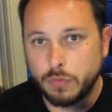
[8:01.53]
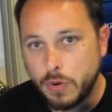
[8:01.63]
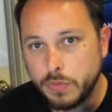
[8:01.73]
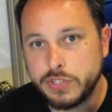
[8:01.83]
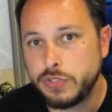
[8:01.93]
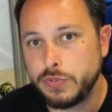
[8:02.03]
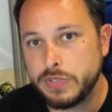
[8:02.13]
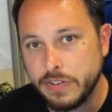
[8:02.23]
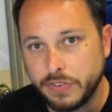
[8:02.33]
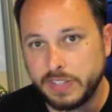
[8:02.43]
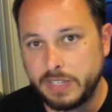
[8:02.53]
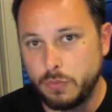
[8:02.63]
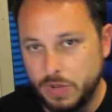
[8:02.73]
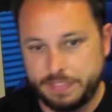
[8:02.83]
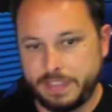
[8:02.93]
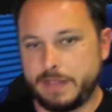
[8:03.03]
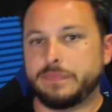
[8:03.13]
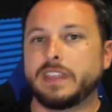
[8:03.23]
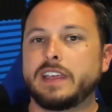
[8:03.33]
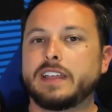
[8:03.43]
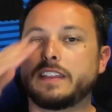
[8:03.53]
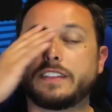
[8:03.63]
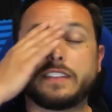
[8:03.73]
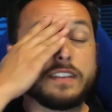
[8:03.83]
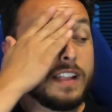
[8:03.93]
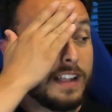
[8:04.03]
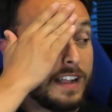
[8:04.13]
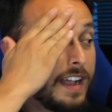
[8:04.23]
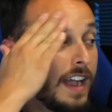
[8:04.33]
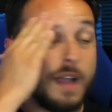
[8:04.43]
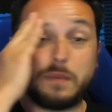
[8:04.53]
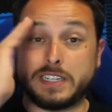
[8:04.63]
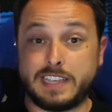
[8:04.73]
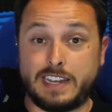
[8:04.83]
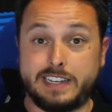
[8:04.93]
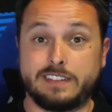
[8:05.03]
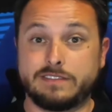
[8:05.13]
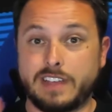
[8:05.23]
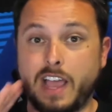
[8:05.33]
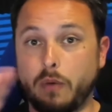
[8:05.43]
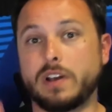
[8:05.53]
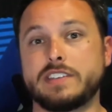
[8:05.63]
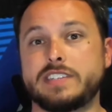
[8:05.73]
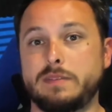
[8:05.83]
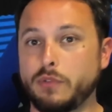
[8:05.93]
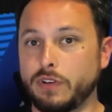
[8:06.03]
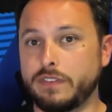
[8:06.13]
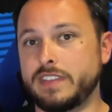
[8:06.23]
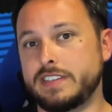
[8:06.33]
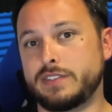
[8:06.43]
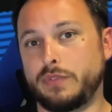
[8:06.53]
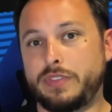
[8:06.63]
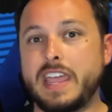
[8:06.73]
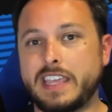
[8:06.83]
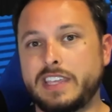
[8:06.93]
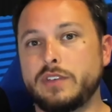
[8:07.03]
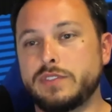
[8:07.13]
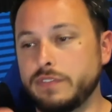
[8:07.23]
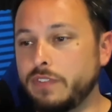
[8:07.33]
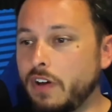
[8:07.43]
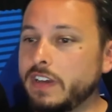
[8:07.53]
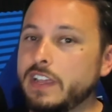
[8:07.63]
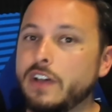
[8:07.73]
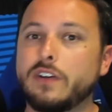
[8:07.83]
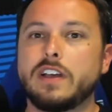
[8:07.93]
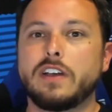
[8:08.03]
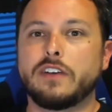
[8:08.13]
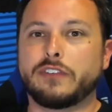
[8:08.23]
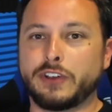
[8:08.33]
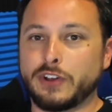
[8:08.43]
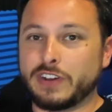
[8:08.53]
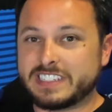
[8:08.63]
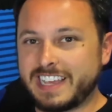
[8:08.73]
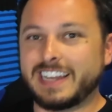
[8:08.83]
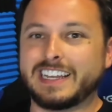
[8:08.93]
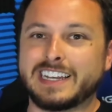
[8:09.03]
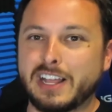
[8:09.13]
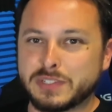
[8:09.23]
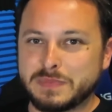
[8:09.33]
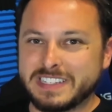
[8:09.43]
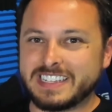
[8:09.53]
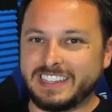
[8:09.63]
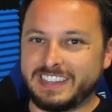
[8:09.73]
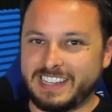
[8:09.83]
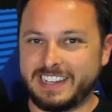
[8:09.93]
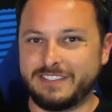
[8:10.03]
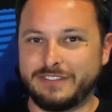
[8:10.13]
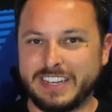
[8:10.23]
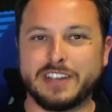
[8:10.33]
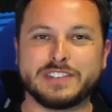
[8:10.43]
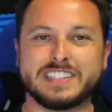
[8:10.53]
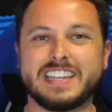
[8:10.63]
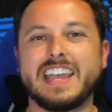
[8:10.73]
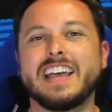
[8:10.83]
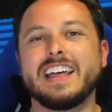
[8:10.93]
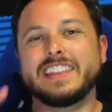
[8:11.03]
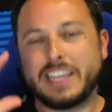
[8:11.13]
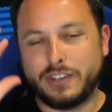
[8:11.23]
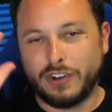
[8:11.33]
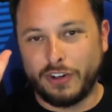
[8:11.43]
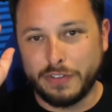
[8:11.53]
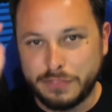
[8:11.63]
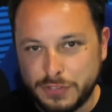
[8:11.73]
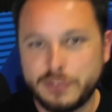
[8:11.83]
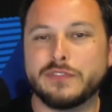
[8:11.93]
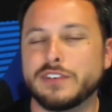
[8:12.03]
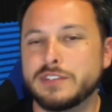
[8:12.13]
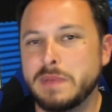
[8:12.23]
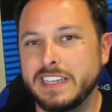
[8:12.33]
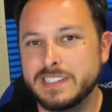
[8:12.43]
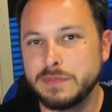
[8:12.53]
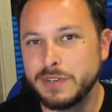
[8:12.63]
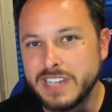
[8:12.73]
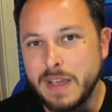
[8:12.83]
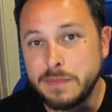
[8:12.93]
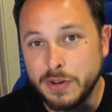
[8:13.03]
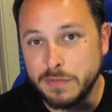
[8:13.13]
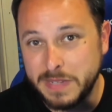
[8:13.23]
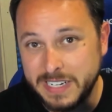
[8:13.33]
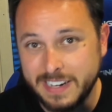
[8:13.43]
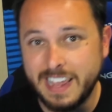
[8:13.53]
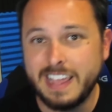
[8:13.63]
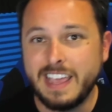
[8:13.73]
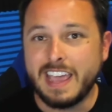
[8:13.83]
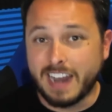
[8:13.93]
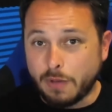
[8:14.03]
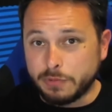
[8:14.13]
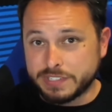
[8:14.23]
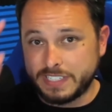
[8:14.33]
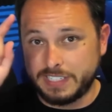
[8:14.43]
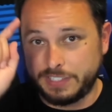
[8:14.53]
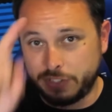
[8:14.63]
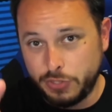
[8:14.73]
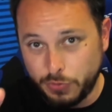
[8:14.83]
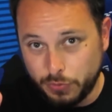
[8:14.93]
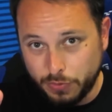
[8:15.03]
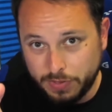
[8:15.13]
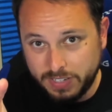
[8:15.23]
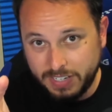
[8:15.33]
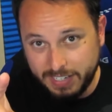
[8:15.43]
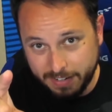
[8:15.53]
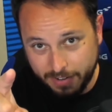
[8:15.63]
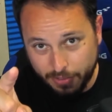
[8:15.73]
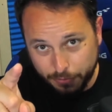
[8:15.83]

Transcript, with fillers: What would you do differently with it? I'm excited. I want to see more of this. So thank you to Varjo for your exciting announcements in the video today. Thank you to all of you for spending some of your time here with me today. And I will see you in another